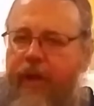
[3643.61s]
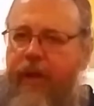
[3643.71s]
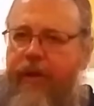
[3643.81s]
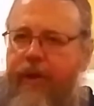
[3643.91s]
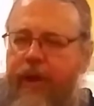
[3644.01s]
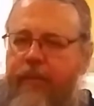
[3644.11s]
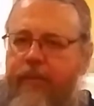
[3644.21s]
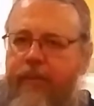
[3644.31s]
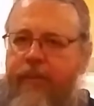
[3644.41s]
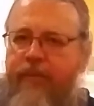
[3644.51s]
and uh,
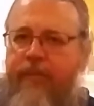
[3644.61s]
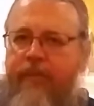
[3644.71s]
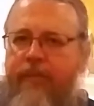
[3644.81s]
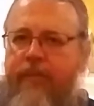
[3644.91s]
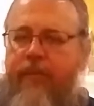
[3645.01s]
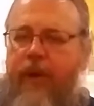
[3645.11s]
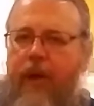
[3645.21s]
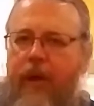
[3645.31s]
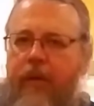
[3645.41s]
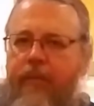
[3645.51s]

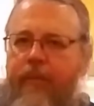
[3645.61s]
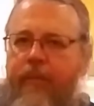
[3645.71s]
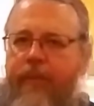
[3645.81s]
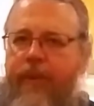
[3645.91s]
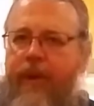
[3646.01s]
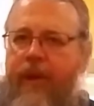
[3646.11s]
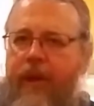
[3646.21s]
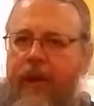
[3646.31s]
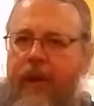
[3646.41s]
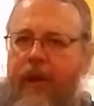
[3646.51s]
um,
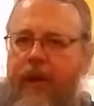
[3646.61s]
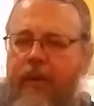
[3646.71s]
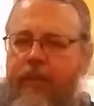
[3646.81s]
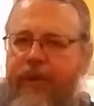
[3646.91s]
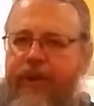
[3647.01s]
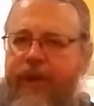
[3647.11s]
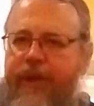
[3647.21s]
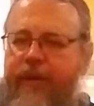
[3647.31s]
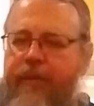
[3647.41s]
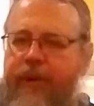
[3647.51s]
uh,
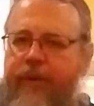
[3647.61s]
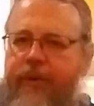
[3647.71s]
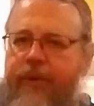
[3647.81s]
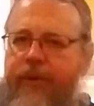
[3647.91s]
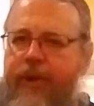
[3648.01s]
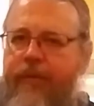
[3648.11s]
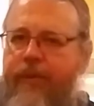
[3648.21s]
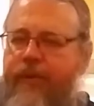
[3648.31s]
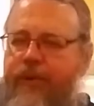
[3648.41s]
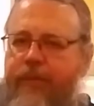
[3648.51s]
Byzantium had
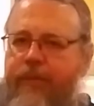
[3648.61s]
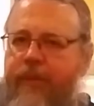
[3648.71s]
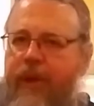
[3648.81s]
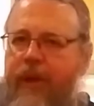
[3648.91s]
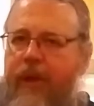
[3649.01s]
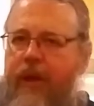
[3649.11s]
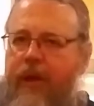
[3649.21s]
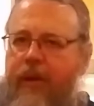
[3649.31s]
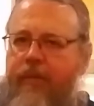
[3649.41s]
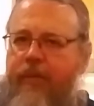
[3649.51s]
suffered some
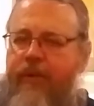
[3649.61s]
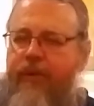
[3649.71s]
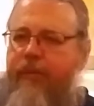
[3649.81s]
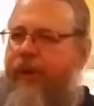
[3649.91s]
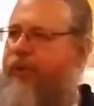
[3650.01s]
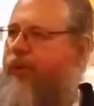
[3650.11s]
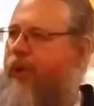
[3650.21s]
uh, some major